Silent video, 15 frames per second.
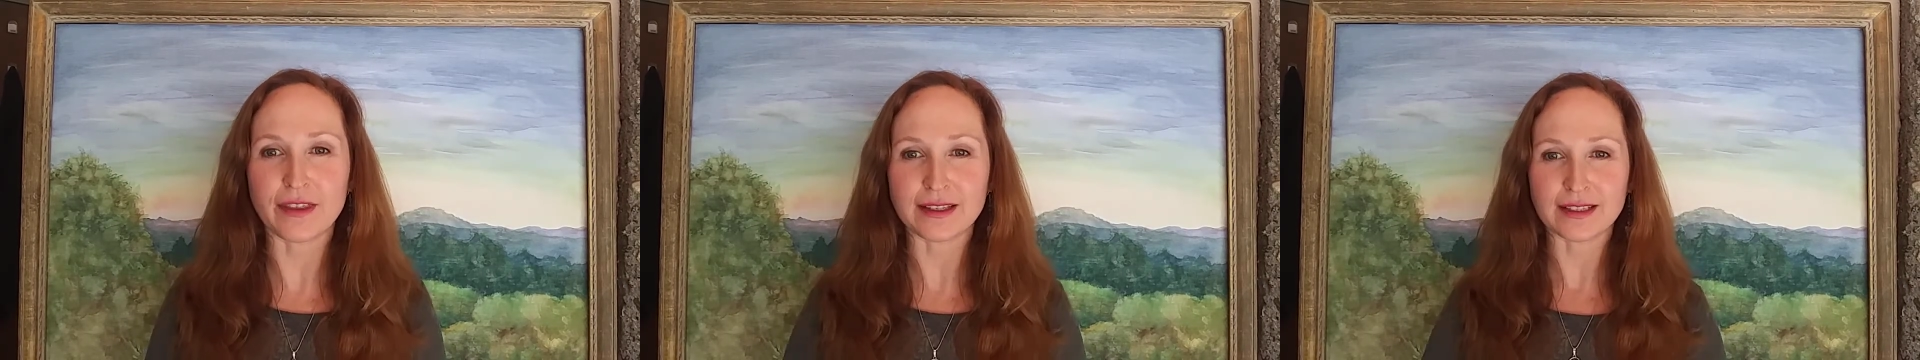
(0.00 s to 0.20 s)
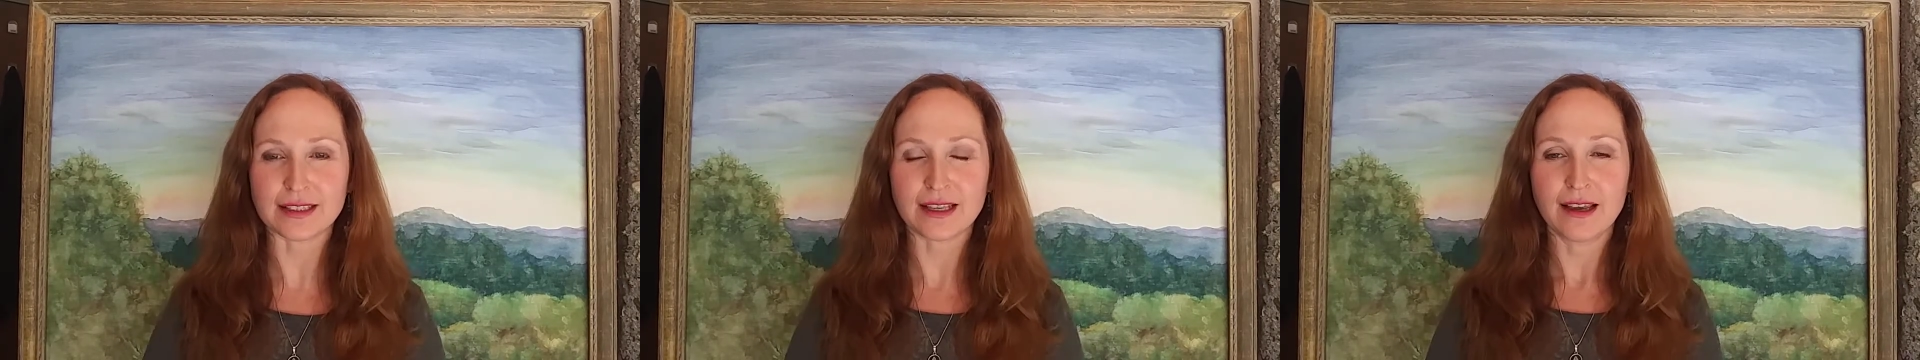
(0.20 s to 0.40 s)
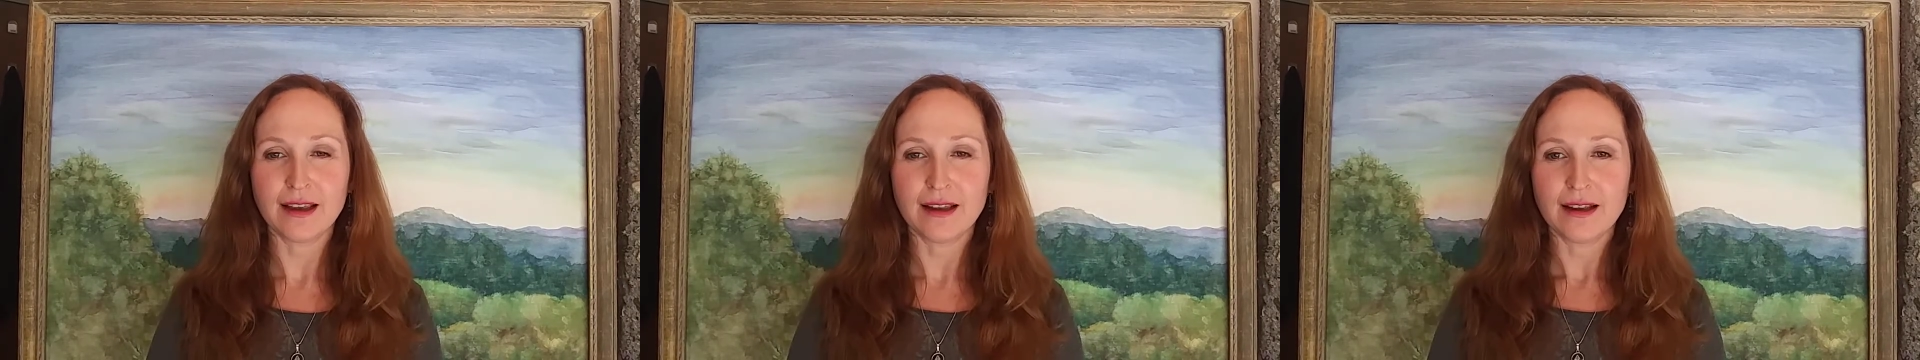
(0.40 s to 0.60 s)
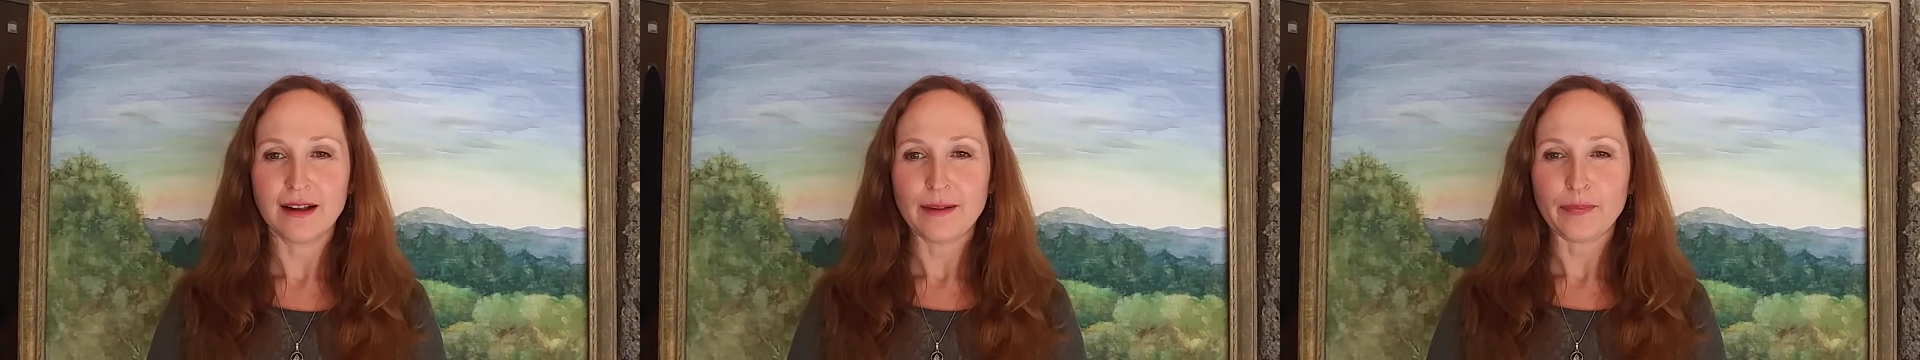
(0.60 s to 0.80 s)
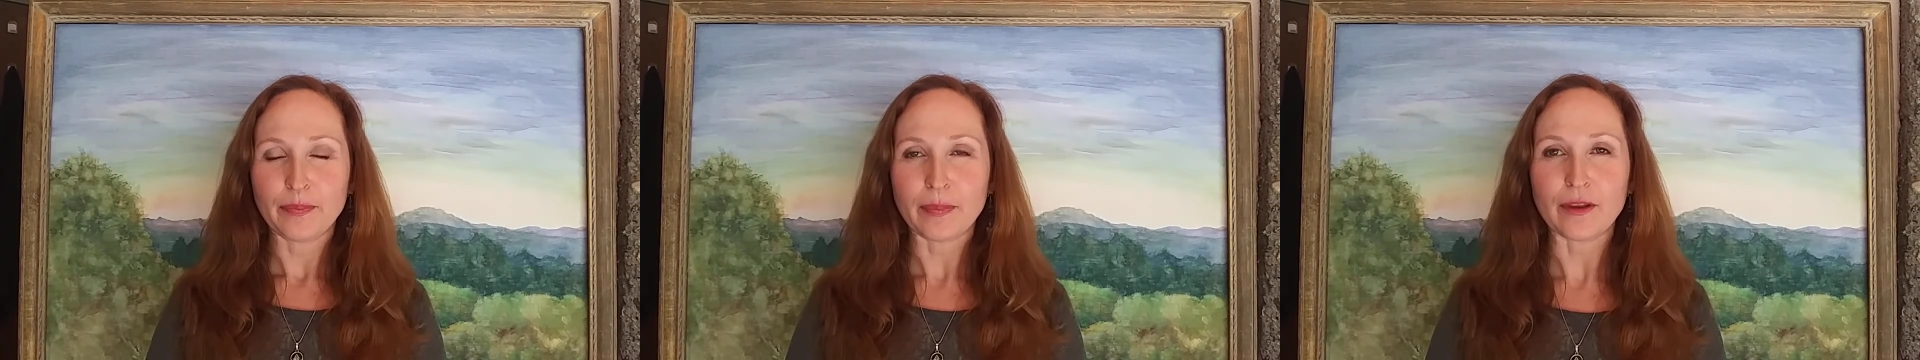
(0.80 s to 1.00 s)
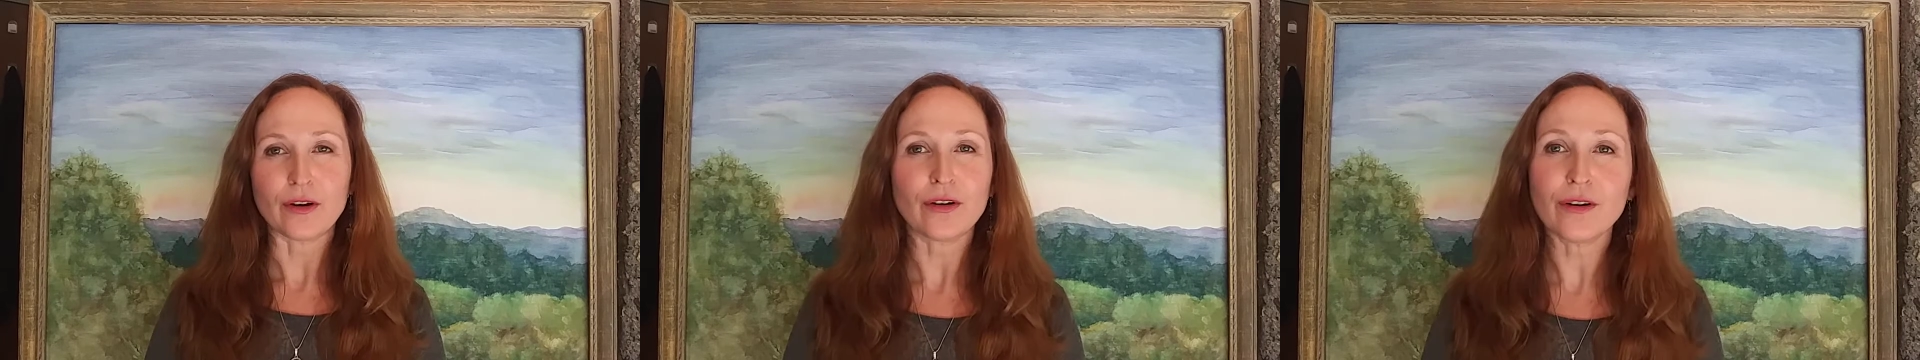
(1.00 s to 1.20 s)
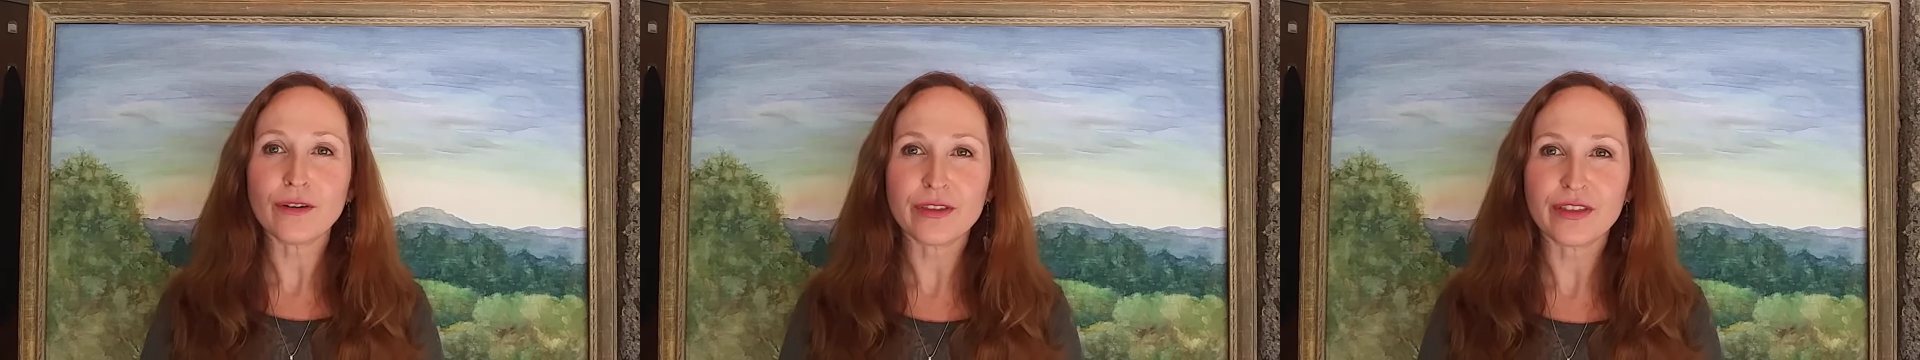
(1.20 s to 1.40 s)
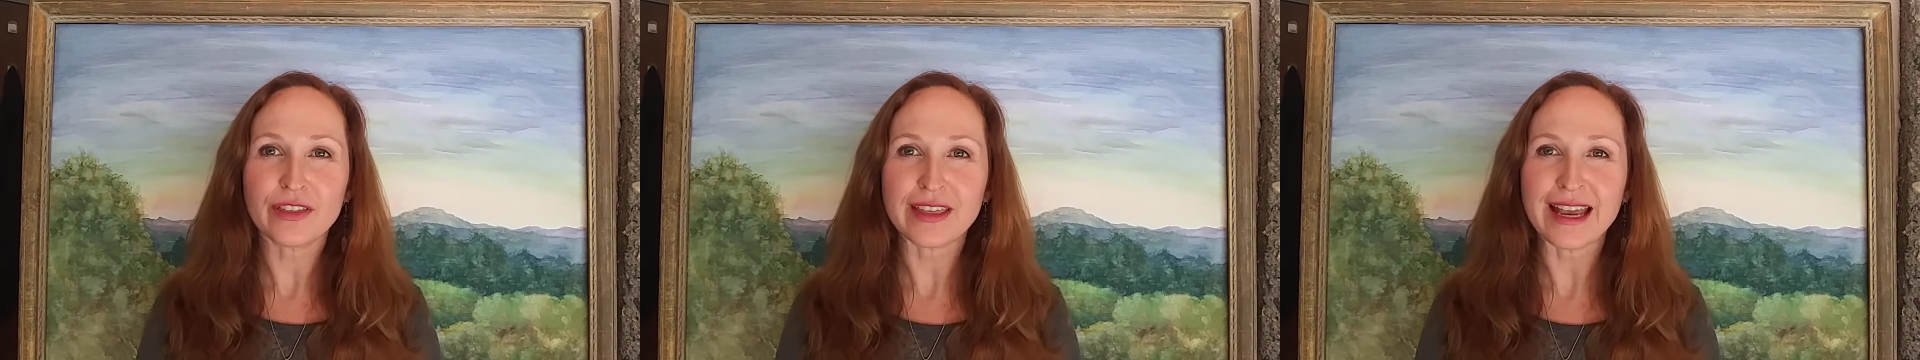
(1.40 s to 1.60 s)
This
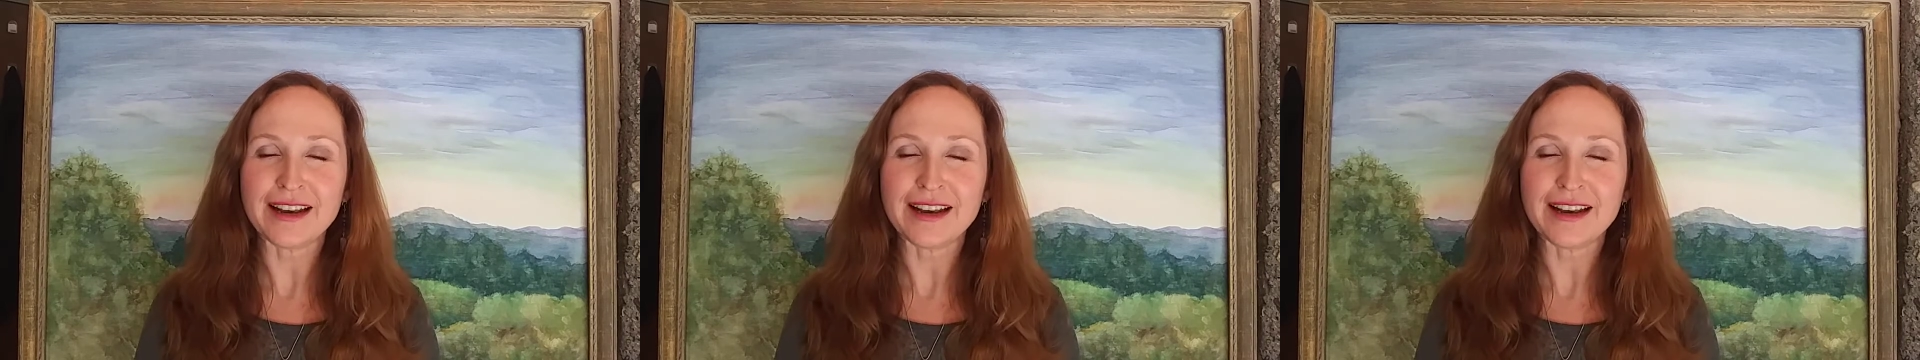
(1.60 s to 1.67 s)
earth